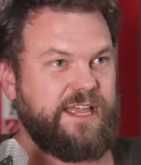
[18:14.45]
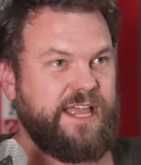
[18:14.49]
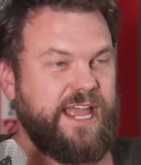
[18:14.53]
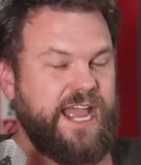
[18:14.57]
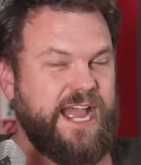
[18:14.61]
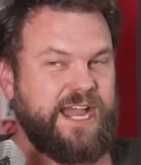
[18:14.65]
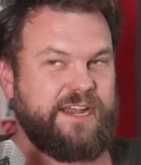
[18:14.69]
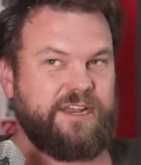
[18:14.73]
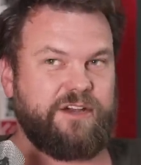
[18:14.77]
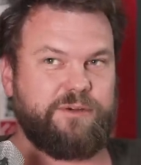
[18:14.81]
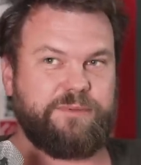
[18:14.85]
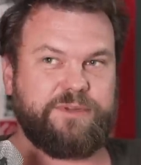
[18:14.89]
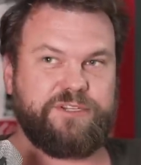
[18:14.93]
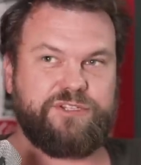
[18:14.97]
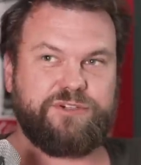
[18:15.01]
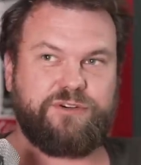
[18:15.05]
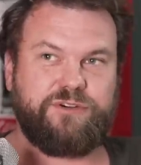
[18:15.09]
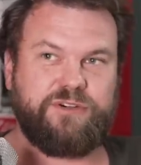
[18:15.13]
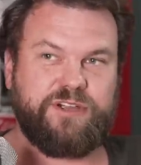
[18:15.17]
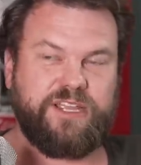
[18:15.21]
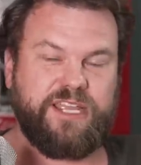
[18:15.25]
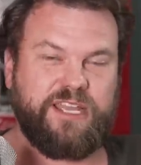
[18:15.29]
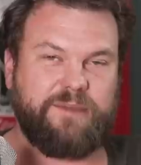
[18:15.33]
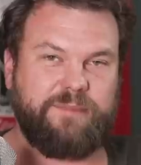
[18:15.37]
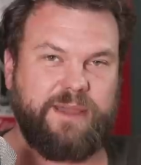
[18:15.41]
And I'll be
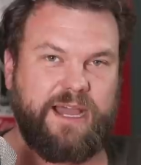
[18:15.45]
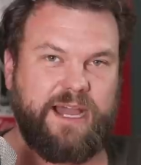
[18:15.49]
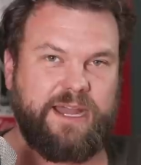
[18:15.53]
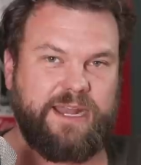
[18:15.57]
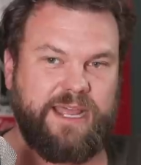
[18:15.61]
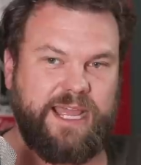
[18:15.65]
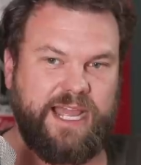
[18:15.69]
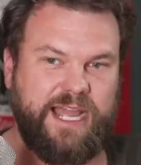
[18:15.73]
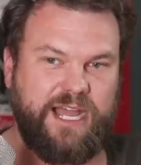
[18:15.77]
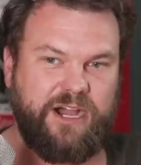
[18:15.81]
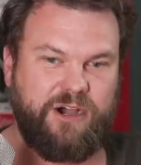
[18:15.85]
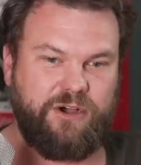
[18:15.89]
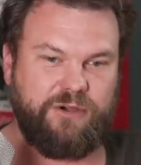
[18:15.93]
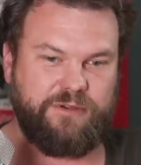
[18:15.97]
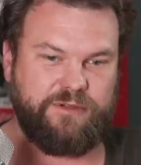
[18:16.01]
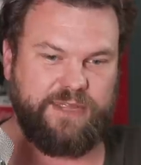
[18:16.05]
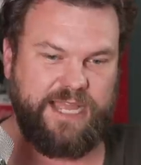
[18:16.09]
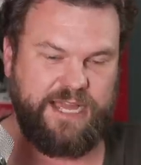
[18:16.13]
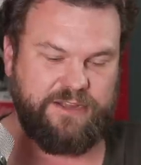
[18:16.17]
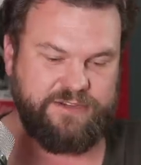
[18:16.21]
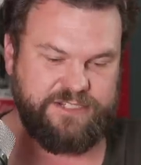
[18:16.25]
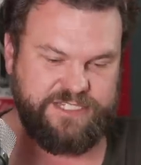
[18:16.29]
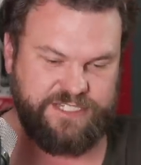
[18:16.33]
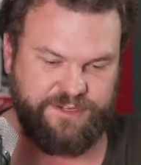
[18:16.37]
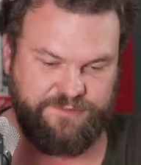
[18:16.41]
talking about how
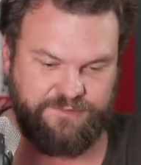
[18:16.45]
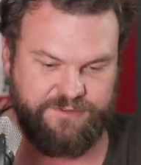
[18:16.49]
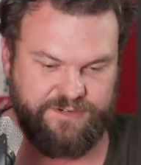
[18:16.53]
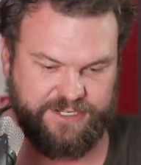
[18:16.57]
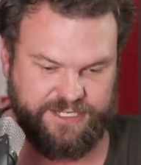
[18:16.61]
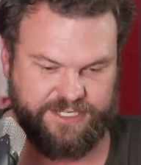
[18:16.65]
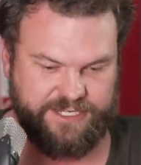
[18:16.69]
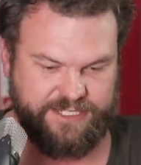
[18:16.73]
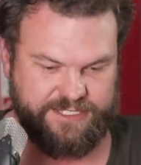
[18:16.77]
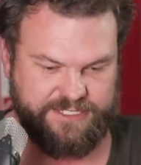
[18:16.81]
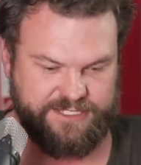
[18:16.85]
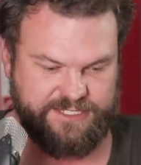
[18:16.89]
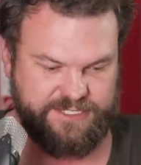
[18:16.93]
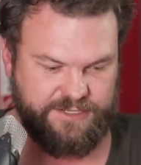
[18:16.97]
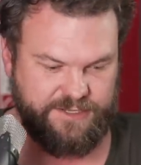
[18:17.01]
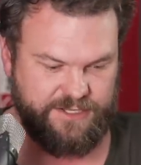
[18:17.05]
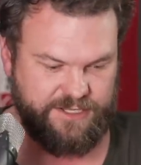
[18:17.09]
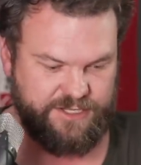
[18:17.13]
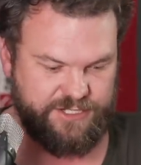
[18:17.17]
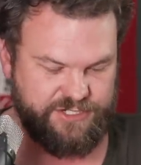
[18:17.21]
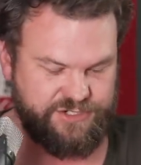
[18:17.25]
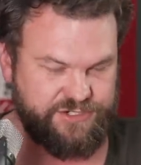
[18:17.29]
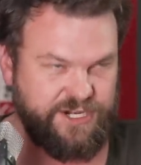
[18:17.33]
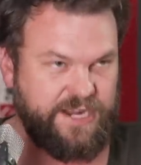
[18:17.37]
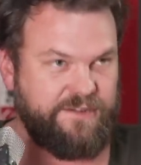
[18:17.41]
different it is
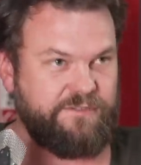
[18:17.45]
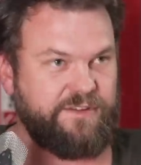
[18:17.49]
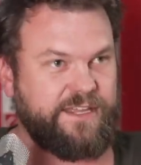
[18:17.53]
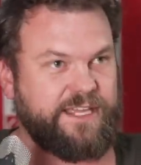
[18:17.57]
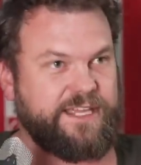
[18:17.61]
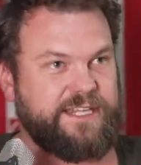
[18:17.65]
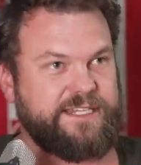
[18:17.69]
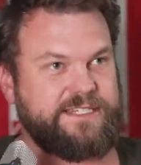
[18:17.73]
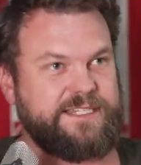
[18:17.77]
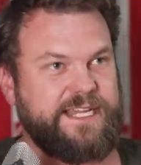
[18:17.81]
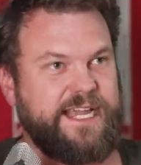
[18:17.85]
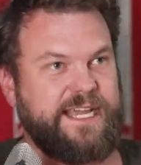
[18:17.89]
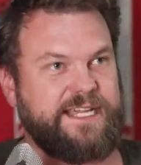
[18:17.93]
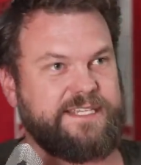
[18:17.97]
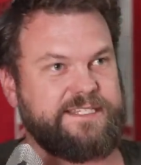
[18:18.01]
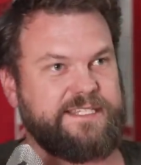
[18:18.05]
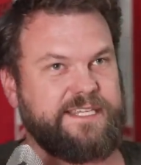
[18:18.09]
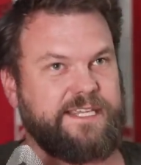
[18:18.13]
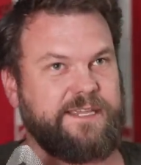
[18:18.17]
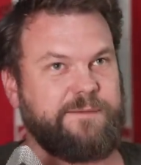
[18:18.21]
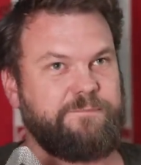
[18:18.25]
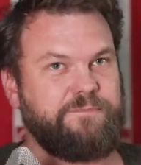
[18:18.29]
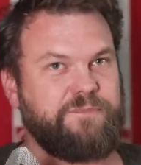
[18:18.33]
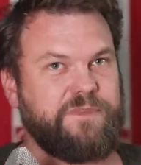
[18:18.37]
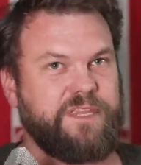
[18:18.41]
traveling in
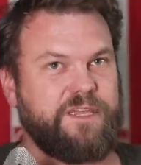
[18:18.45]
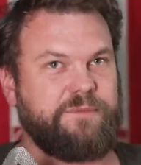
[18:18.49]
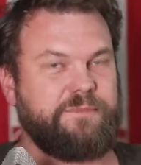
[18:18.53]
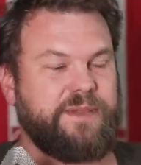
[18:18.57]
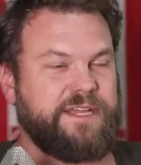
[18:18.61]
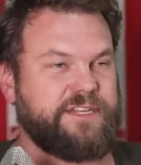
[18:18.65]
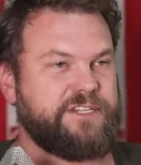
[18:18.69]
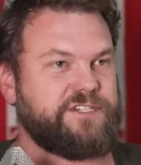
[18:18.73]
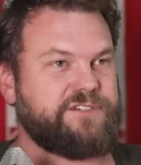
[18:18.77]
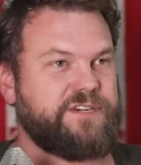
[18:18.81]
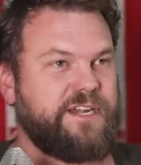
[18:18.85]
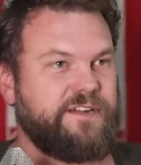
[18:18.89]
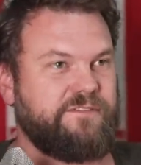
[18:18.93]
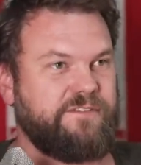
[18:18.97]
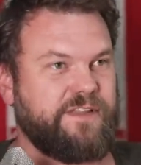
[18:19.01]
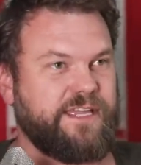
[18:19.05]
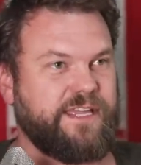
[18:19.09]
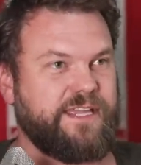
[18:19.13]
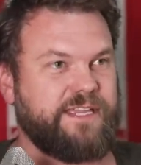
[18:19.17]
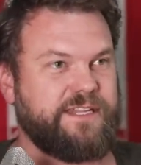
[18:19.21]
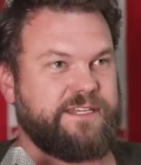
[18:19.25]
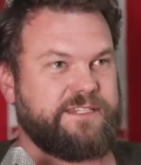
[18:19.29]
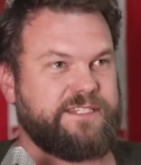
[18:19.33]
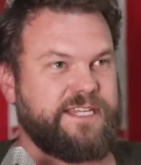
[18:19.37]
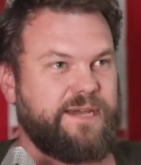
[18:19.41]
Tassie compared to traveling
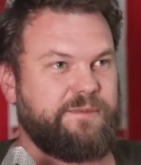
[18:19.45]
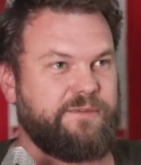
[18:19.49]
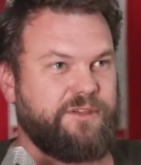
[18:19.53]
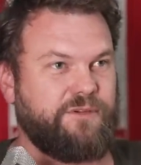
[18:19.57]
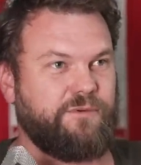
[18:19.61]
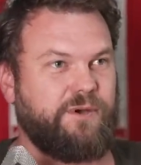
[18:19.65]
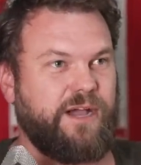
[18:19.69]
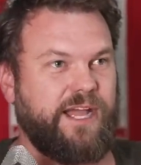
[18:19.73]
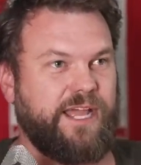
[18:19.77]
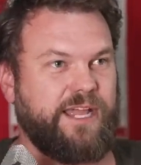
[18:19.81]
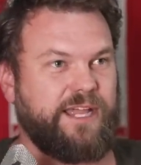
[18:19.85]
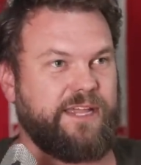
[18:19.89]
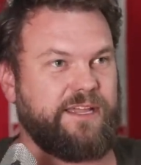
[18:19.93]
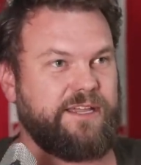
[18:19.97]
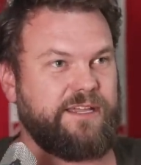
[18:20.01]
in WA.